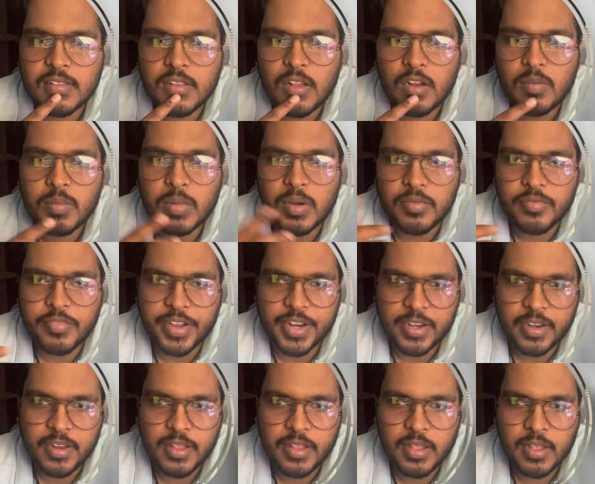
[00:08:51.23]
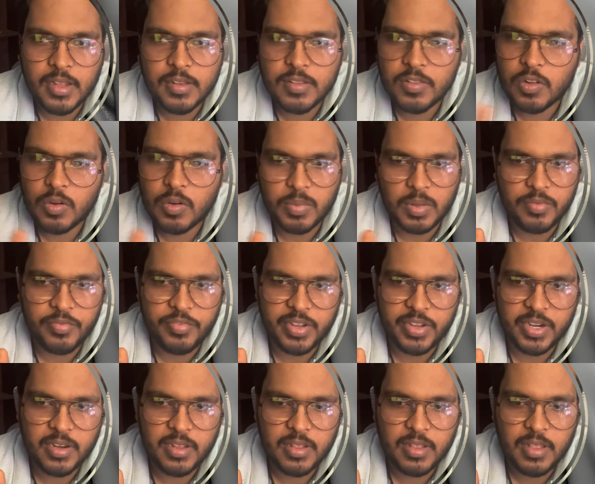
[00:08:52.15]
not perfect. It's not
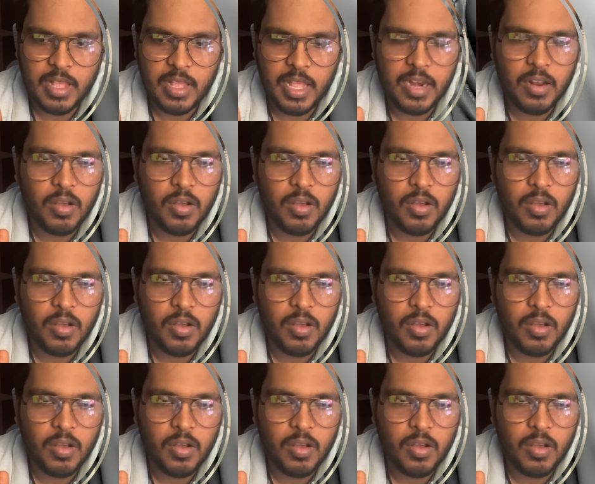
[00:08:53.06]
perfect at